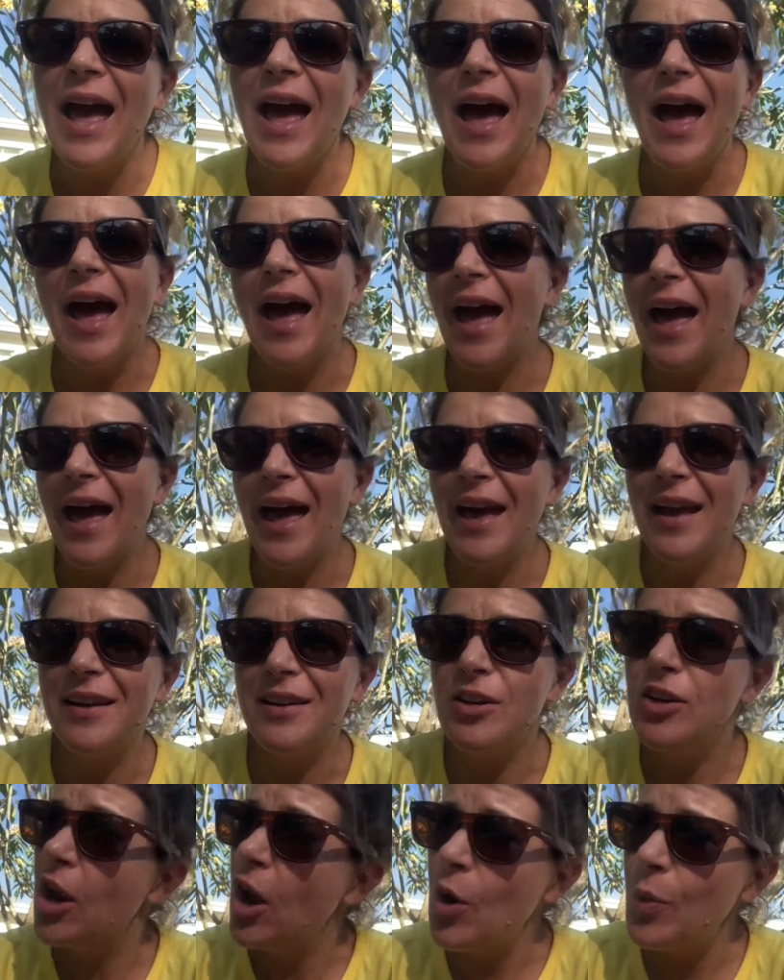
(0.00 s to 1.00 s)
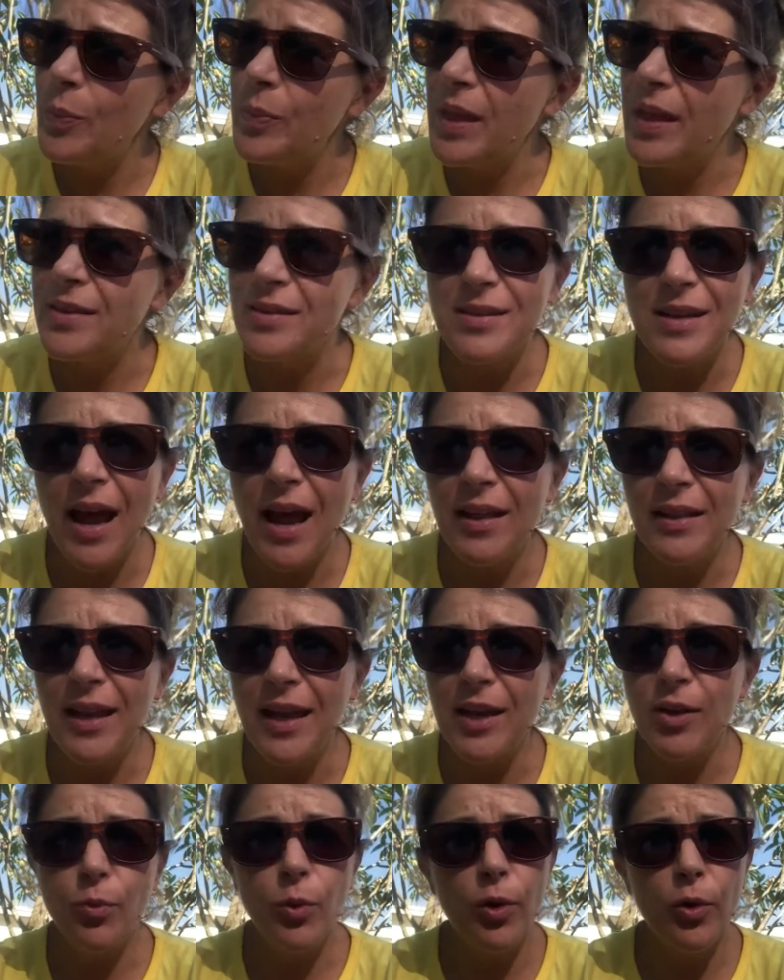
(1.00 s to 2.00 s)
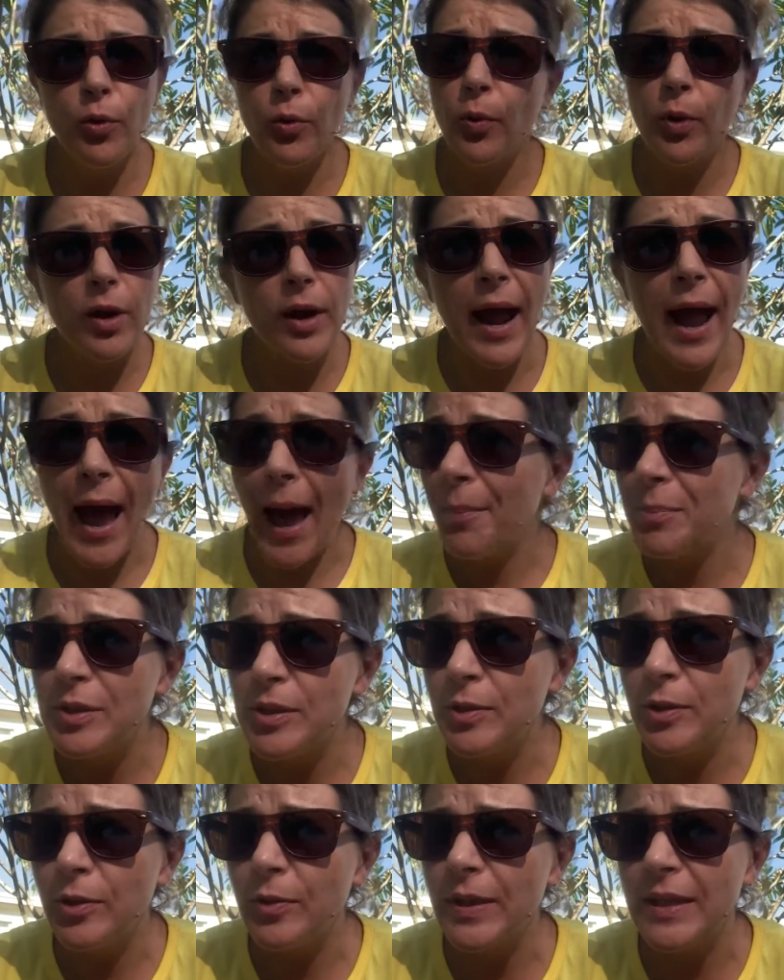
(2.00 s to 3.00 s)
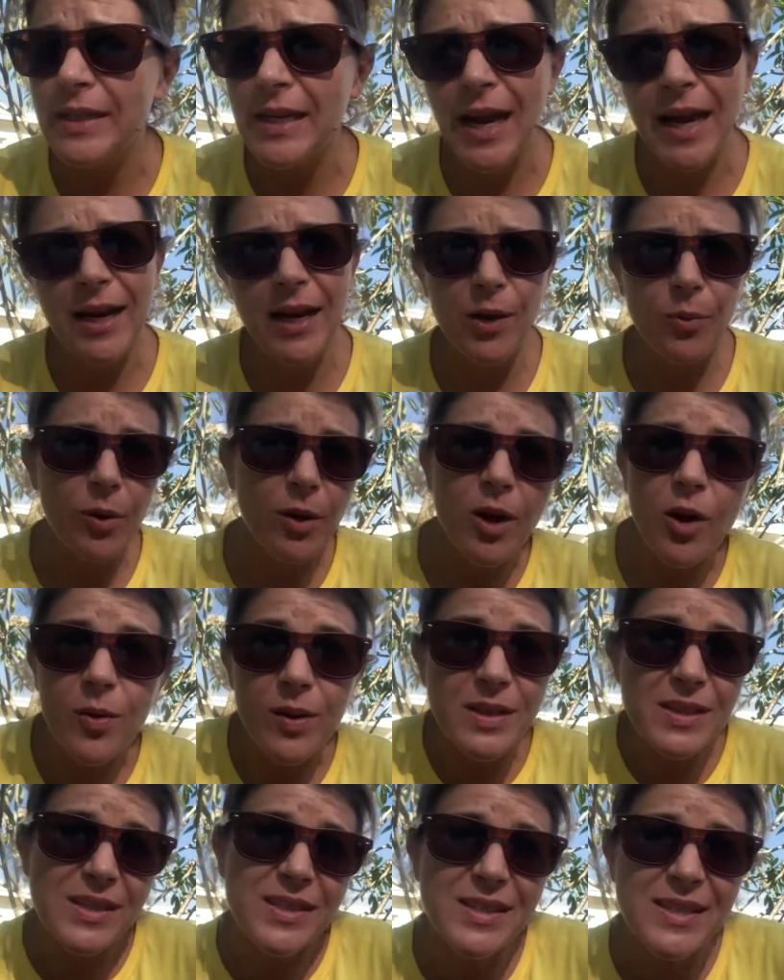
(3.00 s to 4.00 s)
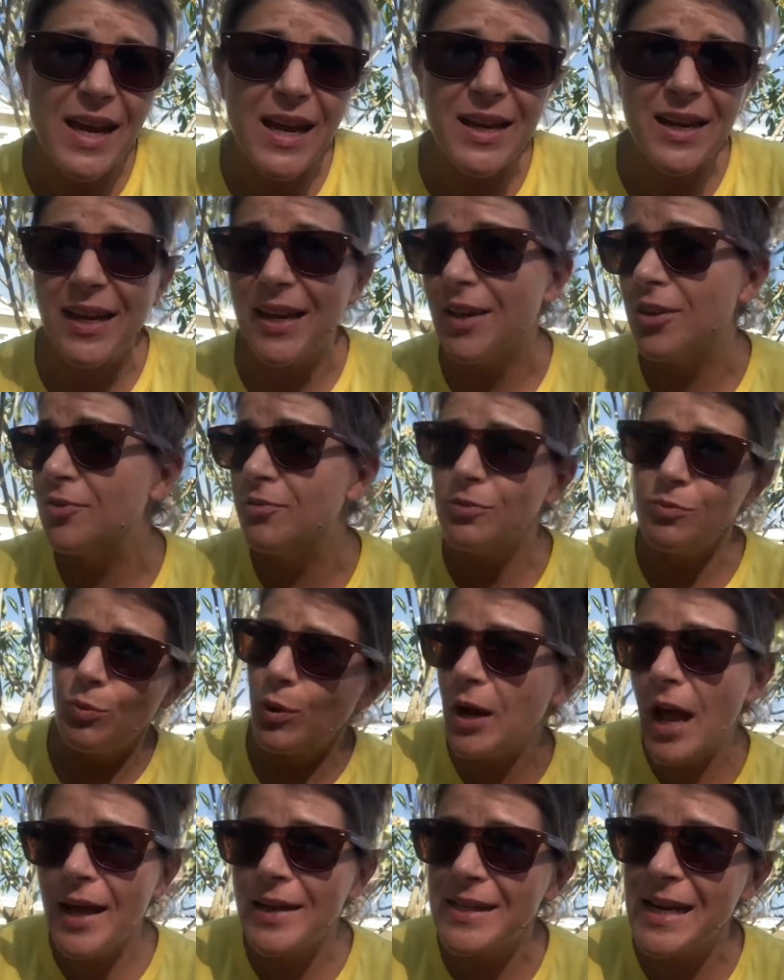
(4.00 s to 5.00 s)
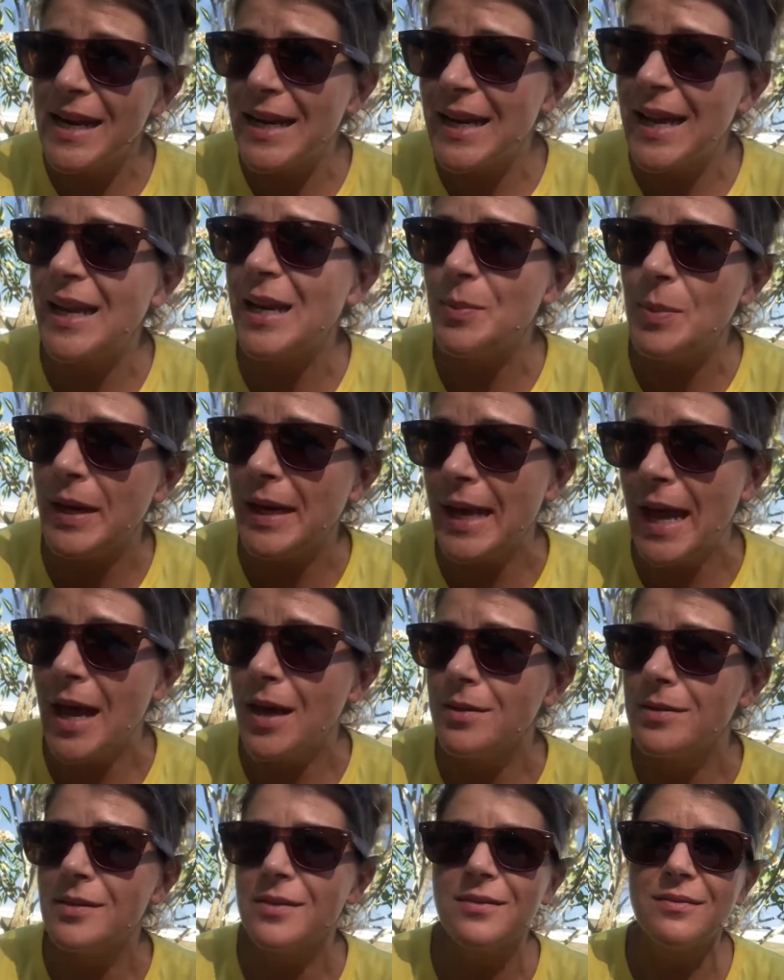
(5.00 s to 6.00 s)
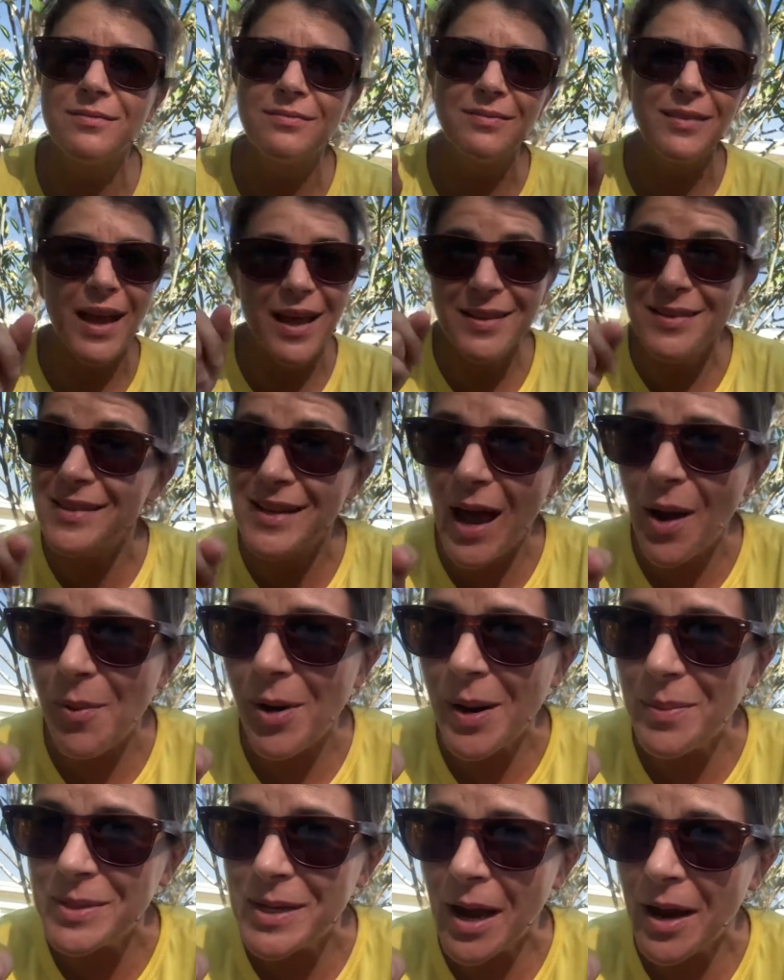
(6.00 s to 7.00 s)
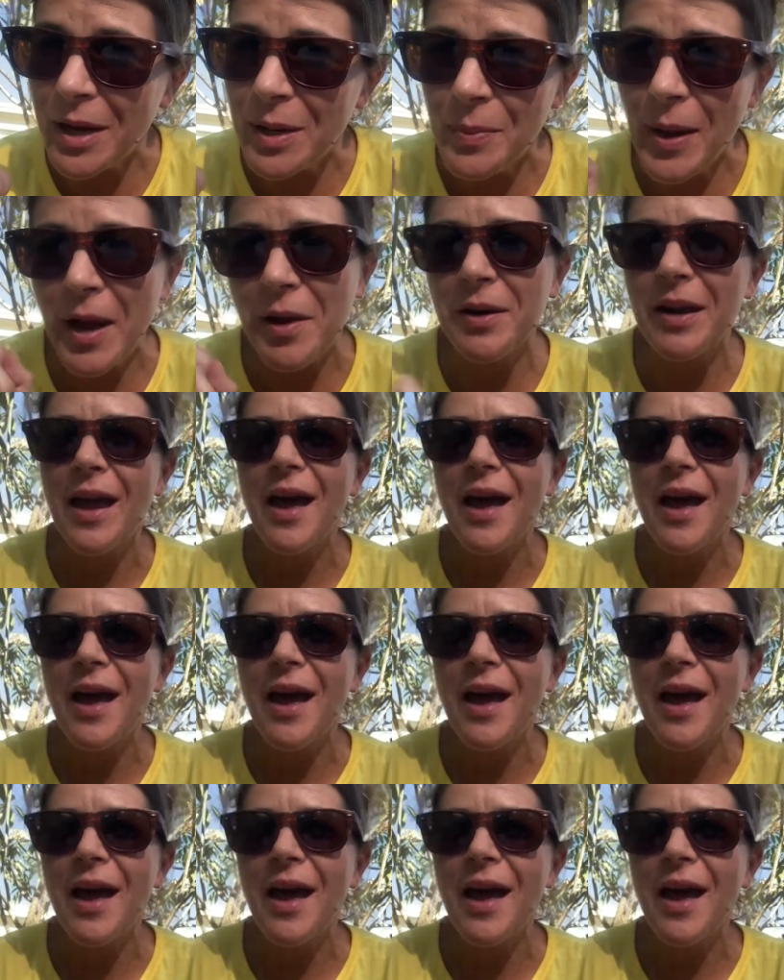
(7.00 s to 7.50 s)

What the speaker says: And nope, that's not like, well, we're absolutely dating, we're going steady and we're not dating anybody else. That's not what I'm talking about.